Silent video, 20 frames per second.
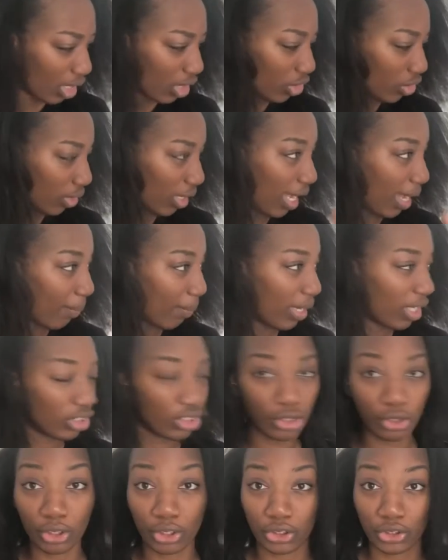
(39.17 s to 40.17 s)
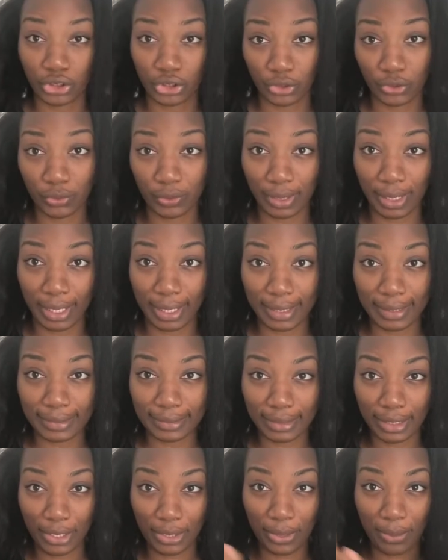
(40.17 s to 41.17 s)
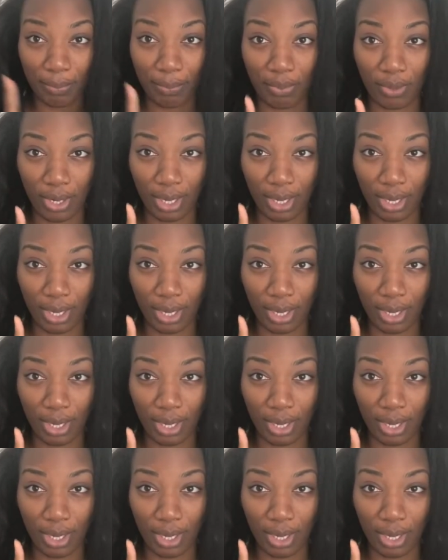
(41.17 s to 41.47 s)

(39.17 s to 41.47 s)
So yeah, I'm actually going to show you guys the